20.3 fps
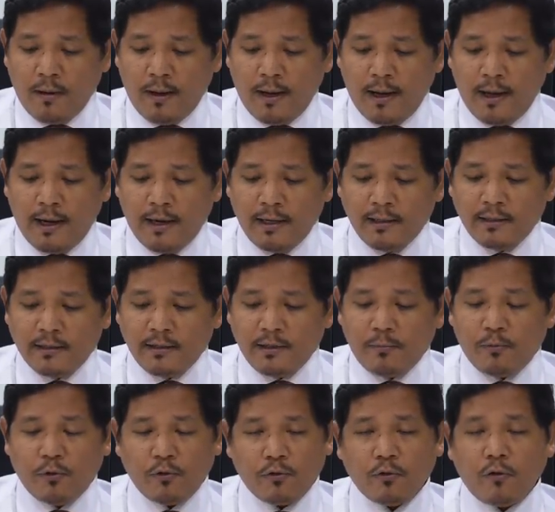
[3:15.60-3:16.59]
And the
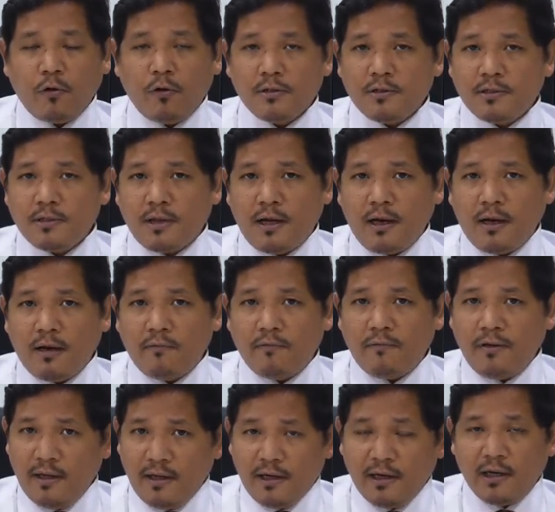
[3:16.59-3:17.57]
protocols are
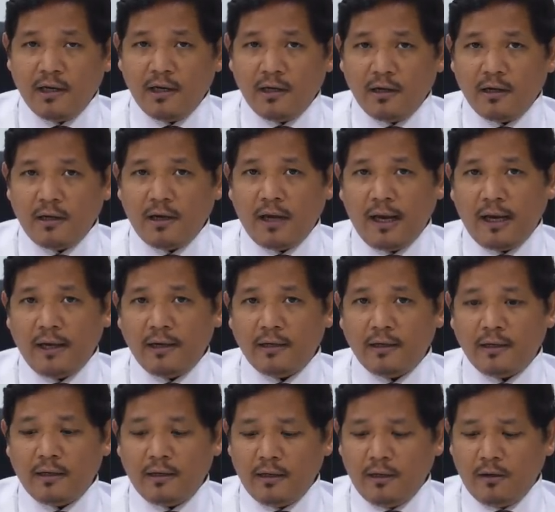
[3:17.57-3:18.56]
very clear, and
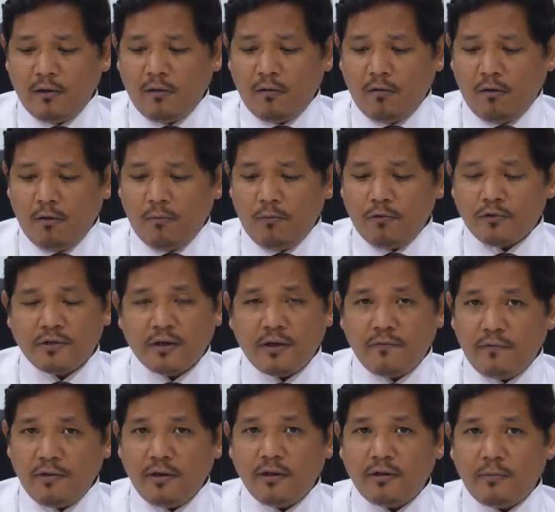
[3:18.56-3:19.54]
in almost
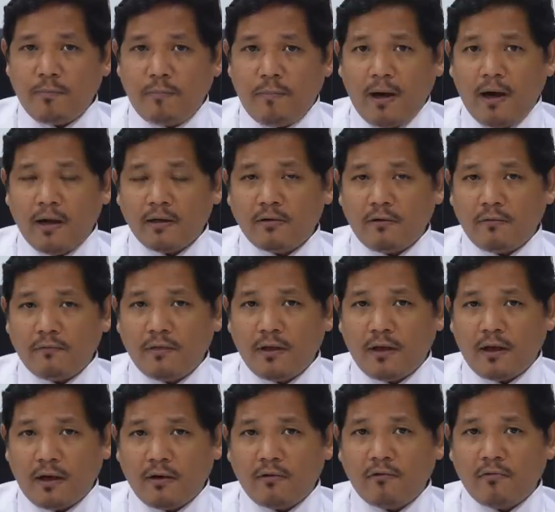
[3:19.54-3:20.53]
every other part of the
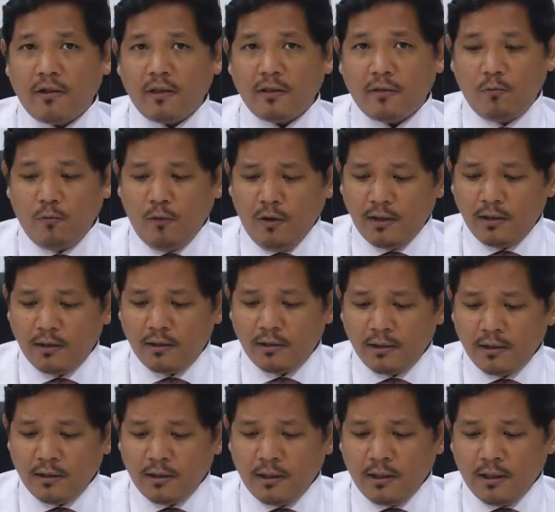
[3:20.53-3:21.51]
country and the world,
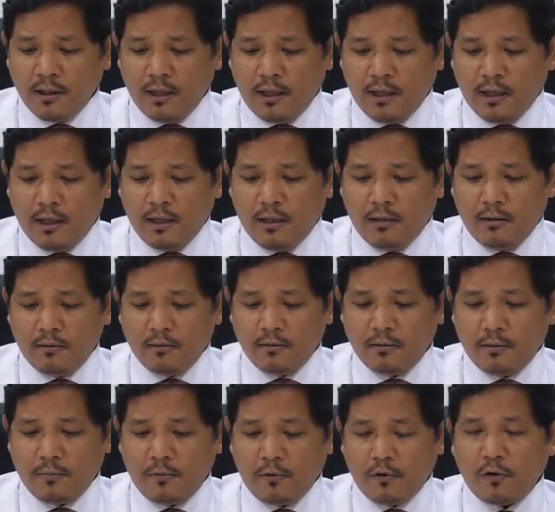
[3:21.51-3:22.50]

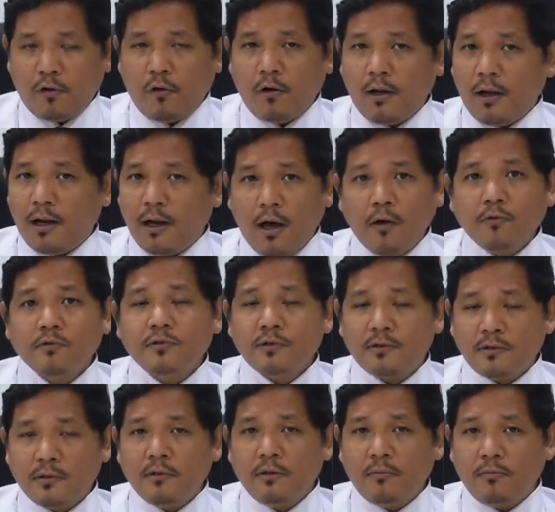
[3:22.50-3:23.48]
the protocol
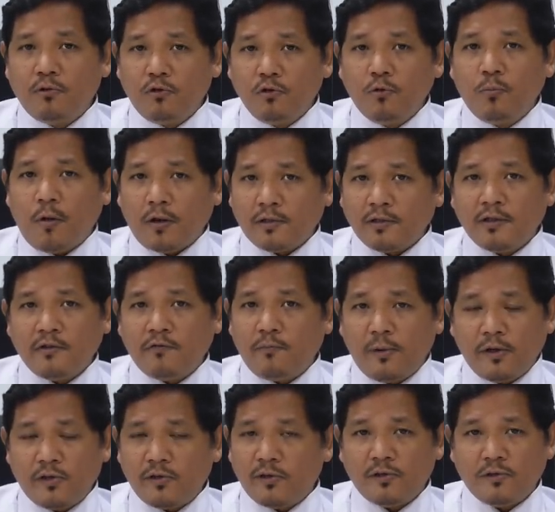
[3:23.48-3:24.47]
allows two positive
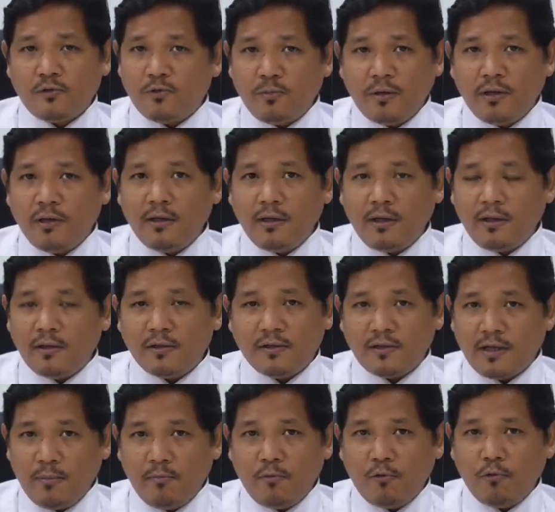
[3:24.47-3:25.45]
patients to be in the
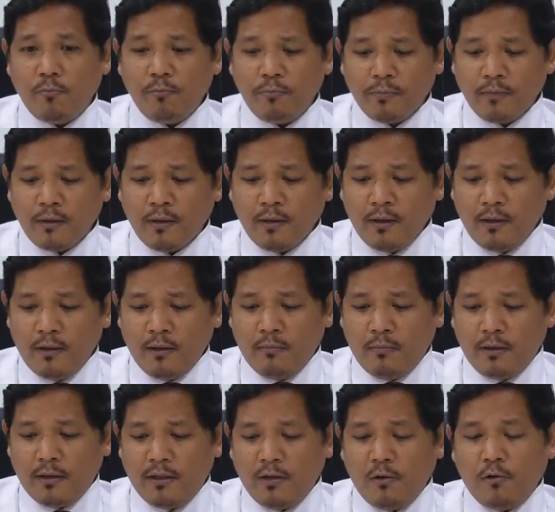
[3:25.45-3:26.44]
same room,
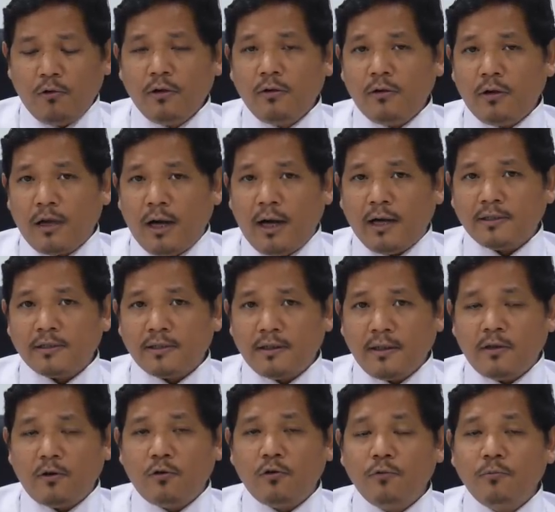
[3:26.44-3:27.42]
but they only ask
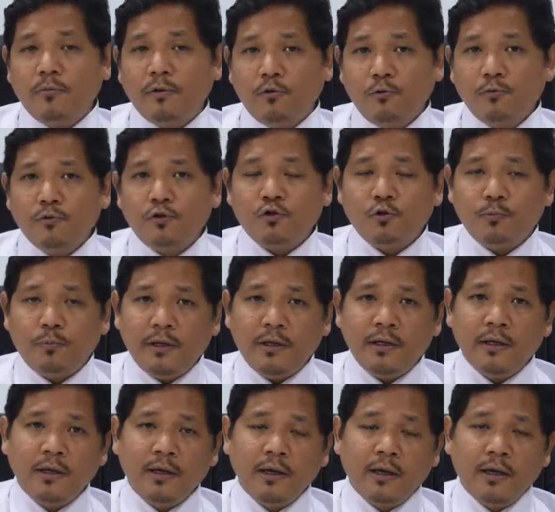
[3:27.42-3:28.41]
that the room should
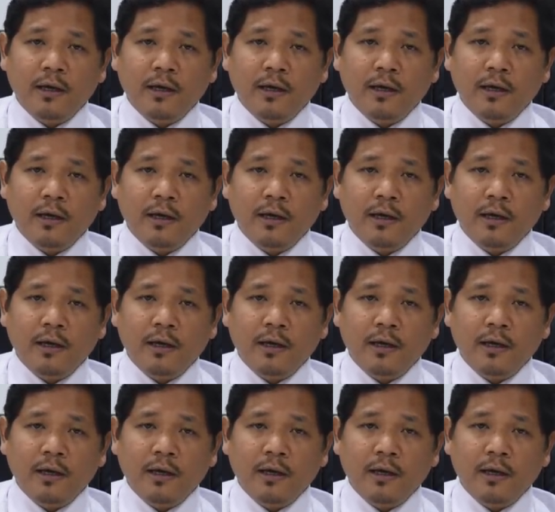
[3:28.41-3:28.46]
be